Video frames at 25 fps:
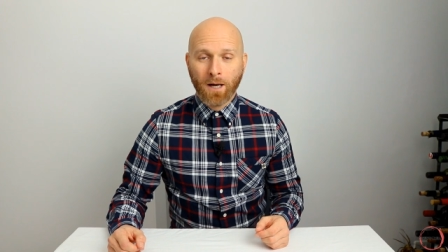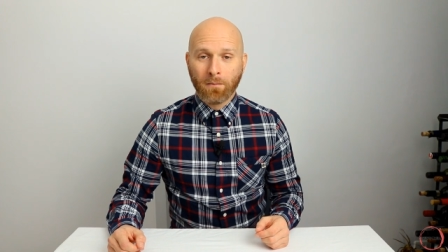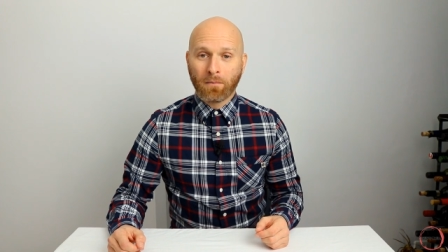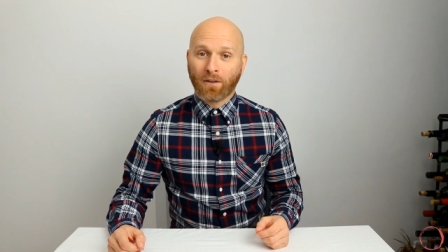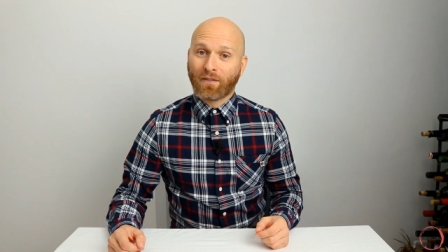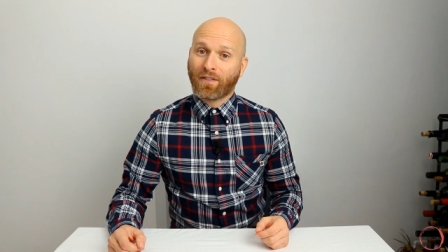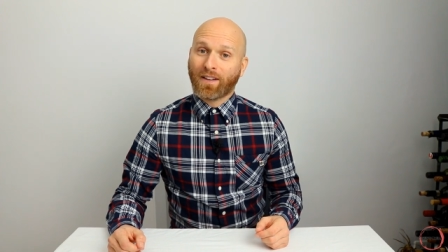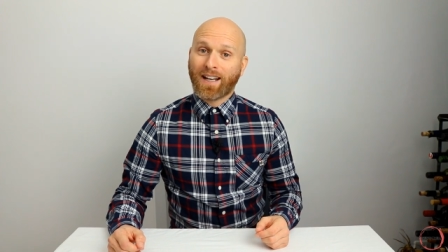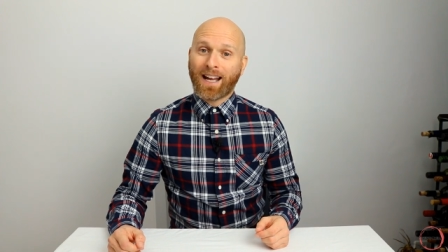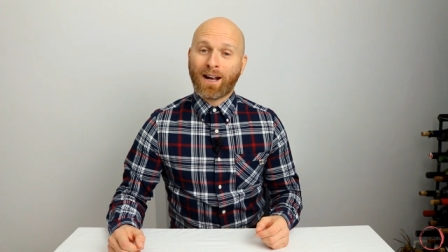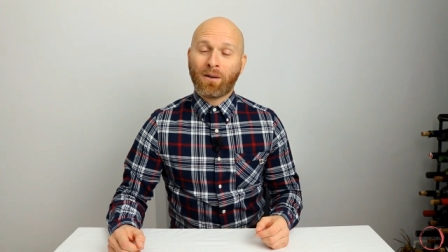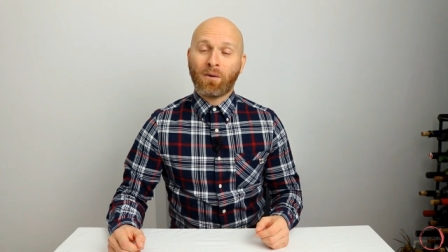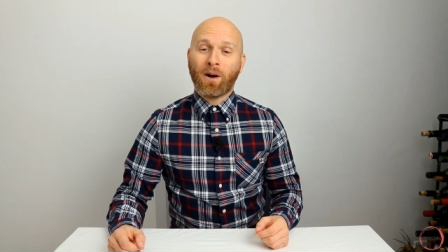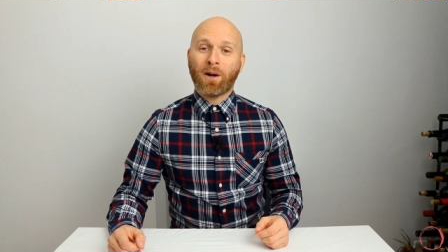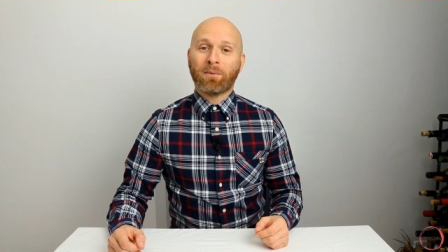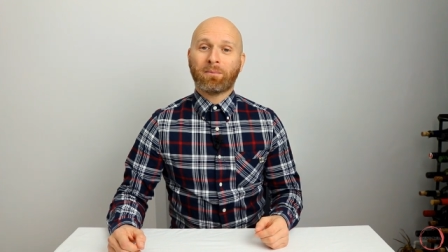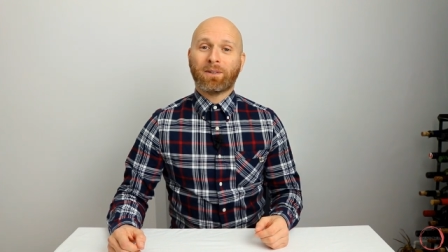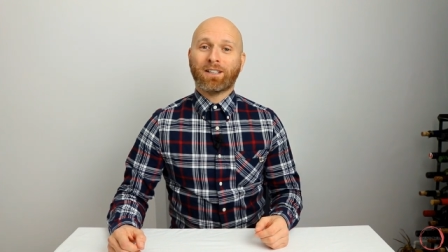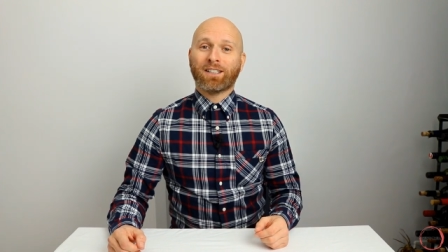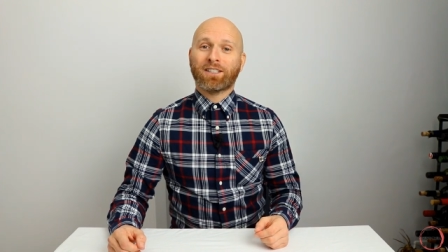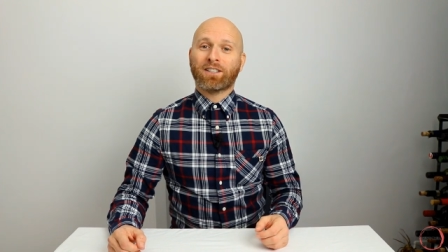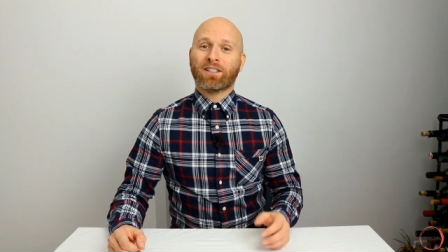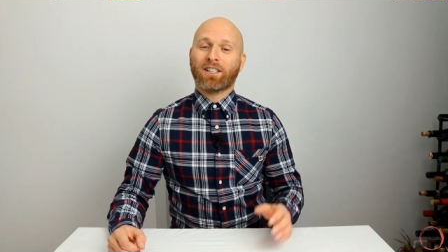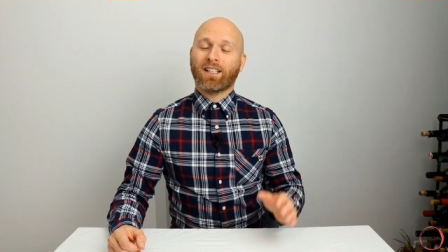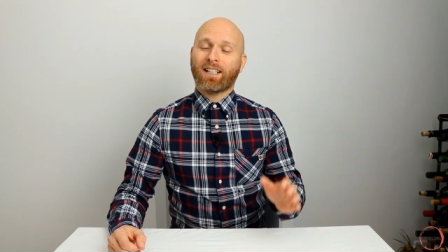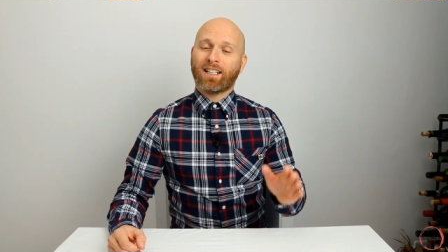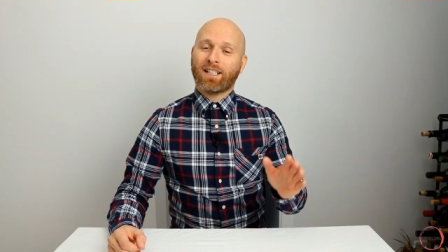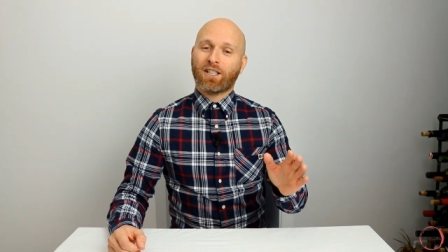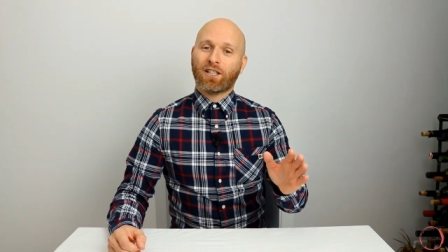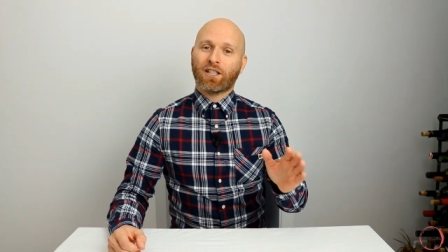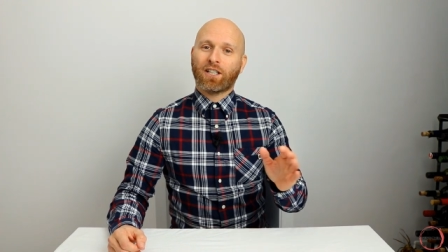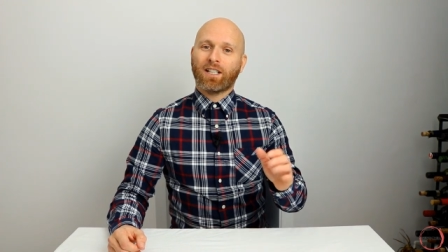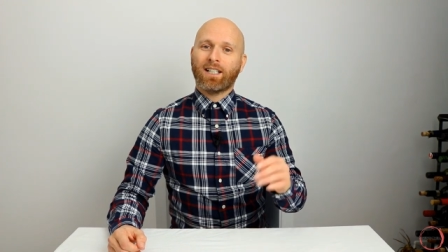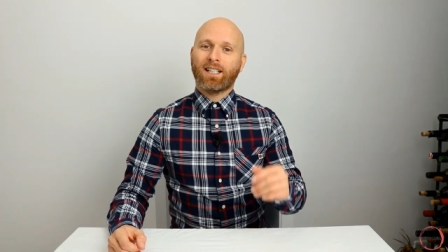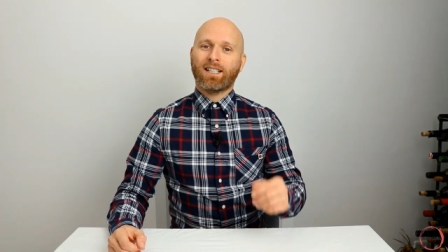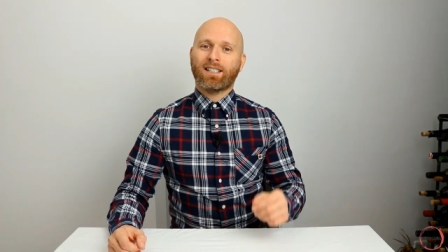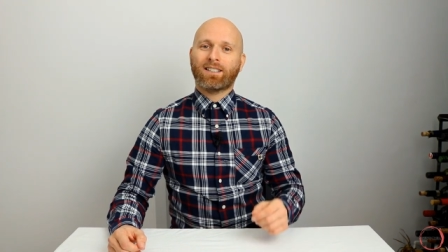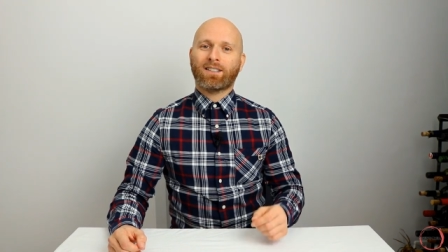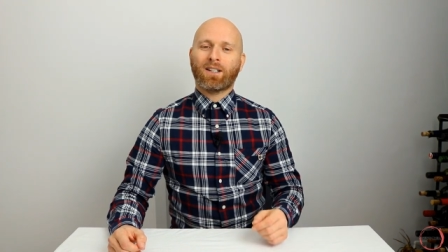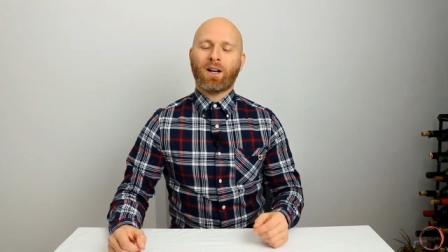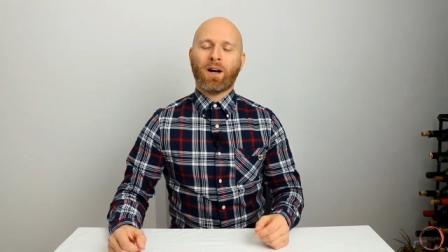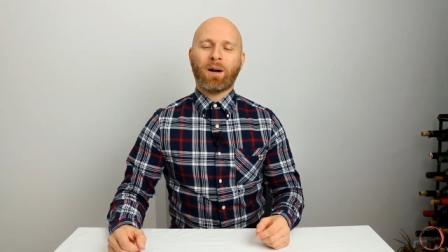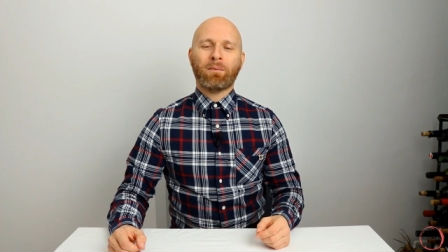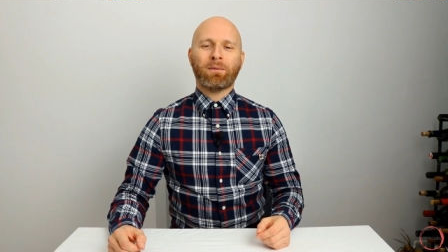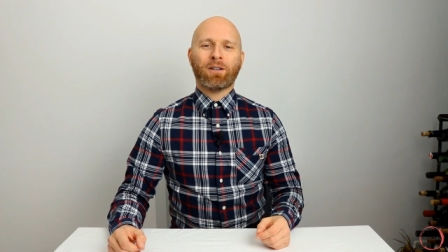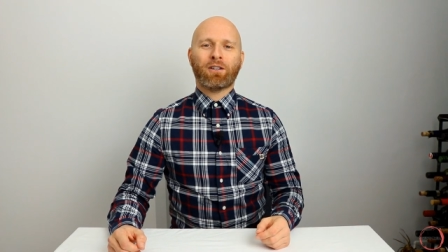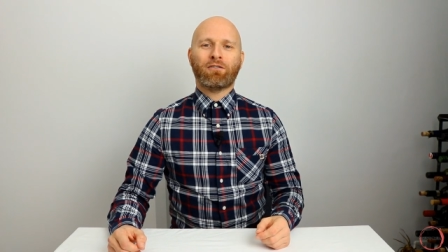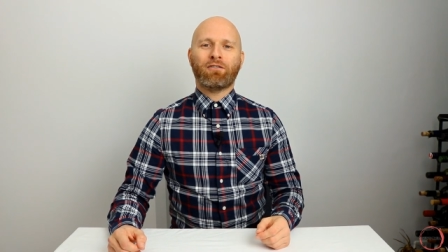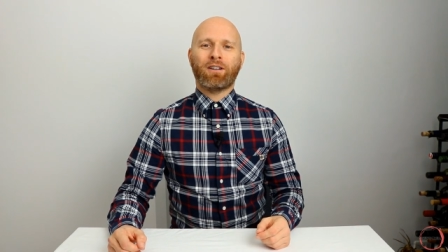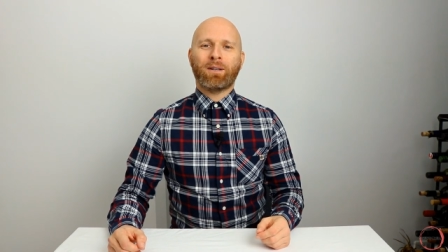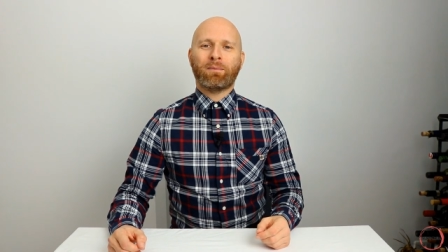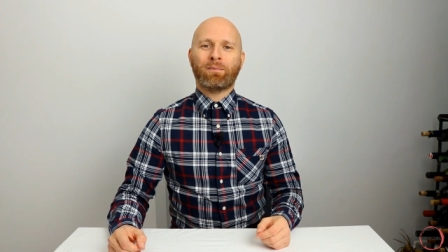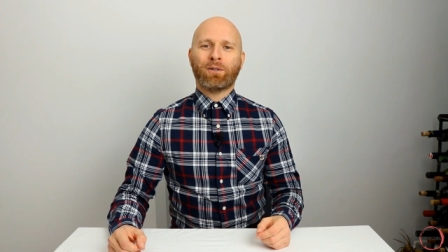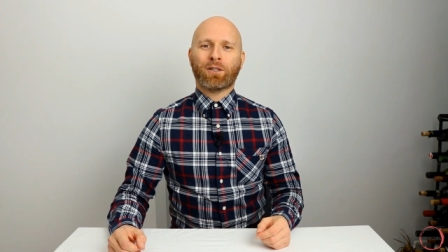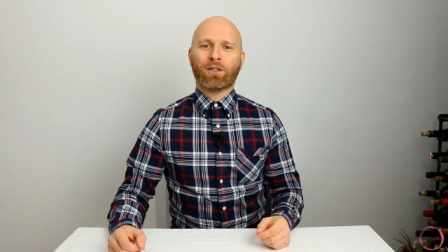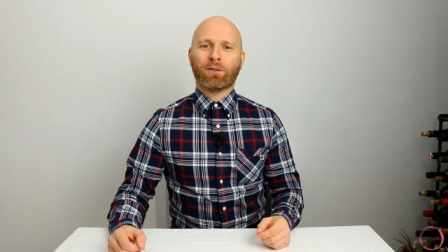But for now, I'm going to say cheers. I'm the Grape